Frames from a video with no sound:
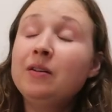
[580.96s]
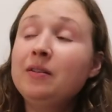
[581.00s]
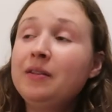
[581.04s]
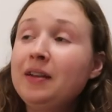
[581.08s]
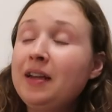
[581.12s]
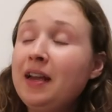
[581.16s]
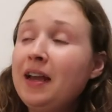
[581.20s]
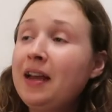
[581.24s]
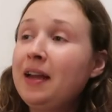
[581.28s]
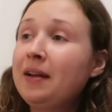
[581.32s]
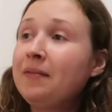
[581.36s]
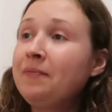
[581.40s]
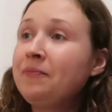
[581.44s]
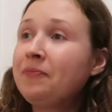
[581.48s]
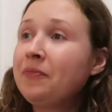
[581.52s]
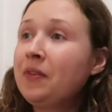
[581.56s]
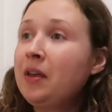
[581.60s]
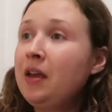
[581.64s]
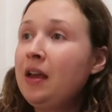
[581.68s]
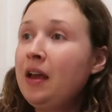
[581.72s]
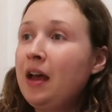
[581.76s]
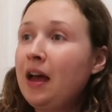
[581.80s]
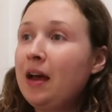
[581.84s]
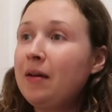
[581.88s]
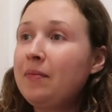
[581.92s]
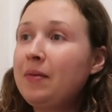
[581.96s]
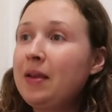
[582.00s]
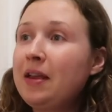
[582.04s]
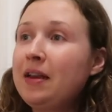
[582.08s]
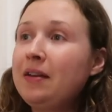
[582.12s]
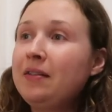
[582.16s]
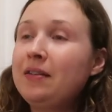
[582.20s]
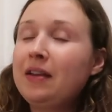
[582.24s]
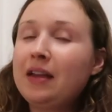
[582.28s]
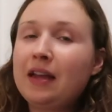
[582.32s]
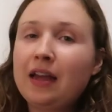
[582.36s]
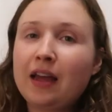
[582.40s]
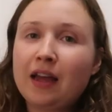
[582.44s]
Yeah, I
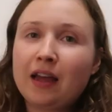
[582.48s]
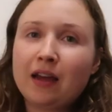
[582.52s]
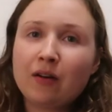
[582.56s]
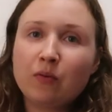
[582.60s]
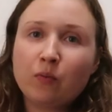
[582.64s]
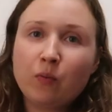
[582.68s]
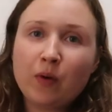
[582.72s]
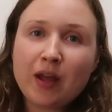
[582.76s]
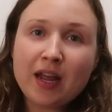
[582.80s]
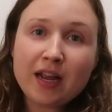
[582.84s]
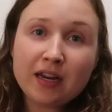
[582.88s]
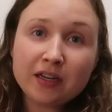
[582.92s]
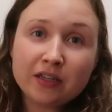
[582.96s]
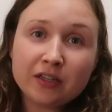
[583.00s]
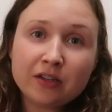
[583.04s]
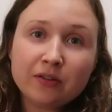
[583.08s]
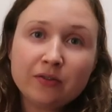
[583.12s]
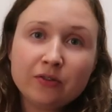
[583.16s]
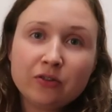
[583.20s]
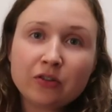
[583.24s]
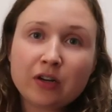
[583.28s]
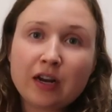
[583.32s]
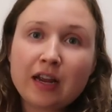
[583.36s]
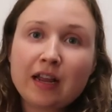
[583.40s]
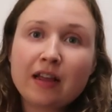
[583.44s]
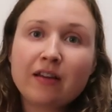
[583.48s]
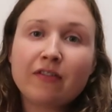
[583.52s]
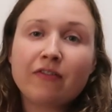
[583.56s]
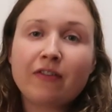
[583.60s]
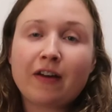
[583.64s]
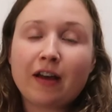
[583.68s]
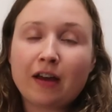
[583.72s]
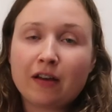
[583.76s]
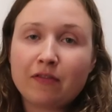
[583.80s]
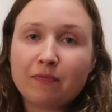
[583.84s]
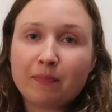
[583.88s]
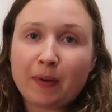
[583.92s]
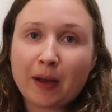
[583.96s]
mean, we do drink
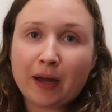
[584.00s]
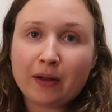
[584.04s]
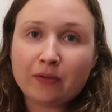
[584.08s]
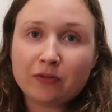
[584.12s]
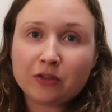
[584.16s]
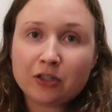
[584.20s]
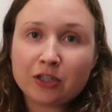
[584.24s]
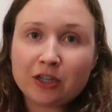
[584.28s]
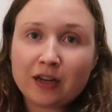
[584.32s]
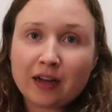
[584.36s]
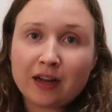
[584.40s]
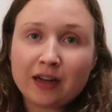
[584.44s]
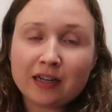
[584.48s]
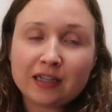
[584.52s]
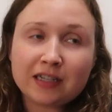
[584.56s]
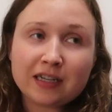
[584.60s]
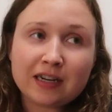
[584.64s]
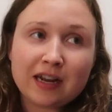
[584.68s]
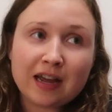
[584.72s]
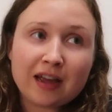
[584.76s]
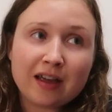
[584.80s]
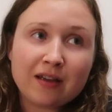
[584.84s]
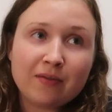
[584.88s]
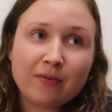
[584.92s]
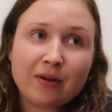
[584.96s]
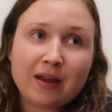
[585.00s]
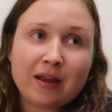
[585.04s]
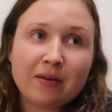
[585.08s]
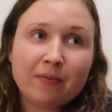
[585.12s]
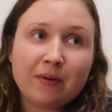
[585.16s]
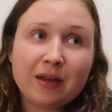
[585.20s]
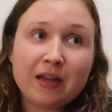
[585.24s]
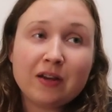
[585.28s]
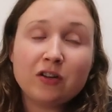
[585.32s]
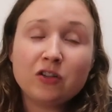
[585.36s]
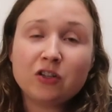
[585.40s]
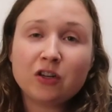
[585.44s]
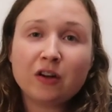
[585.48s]
£5 Chardonnay.
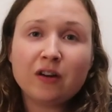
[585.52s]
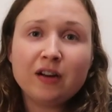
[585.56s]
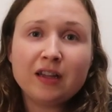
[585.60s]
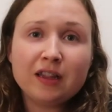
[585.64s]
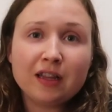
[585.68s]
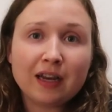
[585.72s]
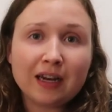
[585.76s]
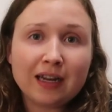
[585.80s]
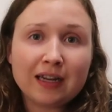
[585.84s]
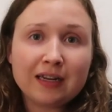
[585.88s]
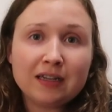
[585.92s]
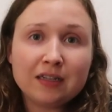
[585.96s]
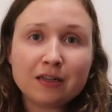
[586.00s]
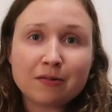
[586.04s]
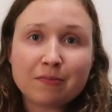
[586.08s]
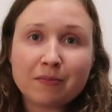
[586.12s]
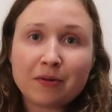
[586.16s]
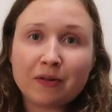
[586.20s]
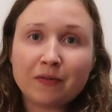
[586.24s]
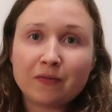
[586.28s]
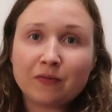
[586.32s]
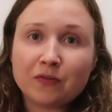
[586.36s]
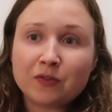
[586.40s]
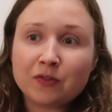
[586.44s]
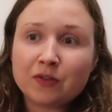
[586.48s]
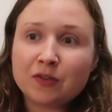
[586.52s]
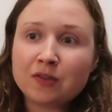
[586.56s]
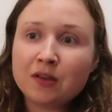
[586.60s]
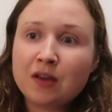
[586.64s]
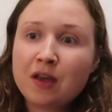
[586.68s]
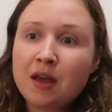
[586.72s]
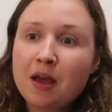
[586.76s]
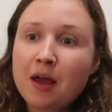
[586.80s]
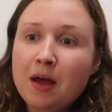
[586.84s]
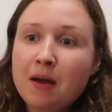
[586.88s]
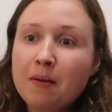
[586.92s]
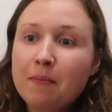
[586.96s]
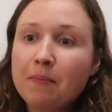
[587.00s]
We enjoy the Lindemans,
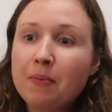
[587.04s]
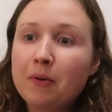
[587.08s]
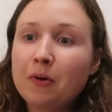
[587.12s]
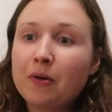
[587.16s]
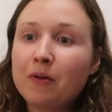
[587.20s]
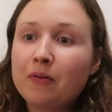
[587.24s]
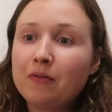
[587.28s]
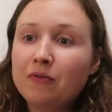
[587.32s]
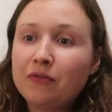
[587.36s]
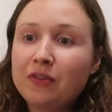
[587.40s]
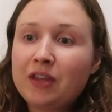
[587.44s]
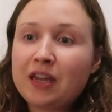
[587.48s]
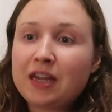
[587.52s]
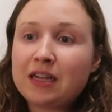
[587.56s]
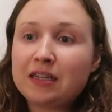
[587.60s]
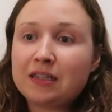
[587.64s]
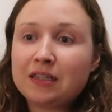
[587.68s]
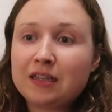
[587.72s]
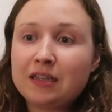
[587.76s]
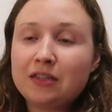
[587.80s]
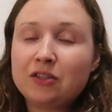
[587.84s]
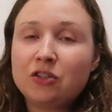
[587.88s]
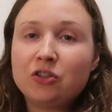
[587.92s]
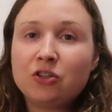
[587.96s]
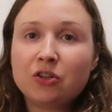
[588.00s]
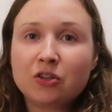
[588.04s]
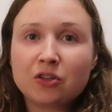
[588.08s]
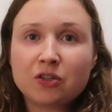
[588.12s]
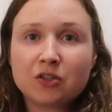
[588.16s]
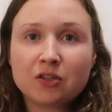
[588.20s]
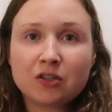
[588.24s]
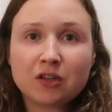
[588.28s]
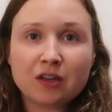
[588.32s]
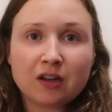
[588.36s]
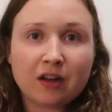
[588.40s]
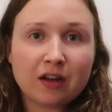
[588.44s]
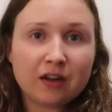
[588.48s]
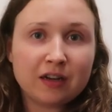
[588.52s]
but this is
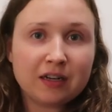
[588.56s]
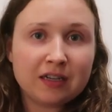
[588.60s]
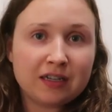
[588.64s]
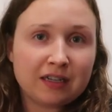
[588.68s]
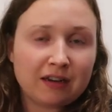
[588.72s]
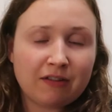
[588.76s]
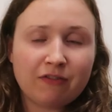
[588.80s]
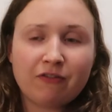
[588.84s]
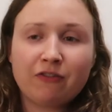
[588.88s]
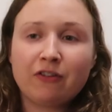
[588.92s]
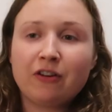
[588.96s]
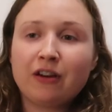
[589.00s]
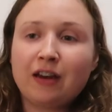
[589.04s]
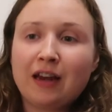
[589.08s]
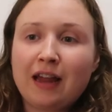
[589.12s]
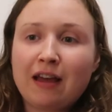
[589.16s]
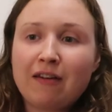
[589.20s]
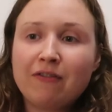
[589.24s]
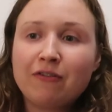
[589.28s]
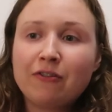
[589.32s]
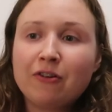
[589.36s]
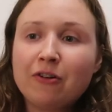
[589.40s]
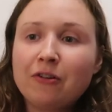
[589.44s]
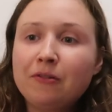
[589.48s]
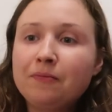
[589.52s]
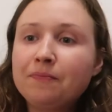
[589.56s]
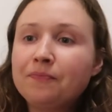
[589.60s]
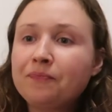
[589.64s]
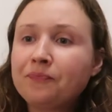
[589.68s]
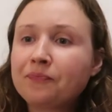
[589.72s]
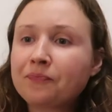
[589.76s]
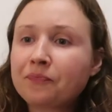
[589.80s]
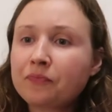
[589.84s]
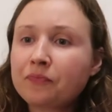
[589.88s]
just on a different level.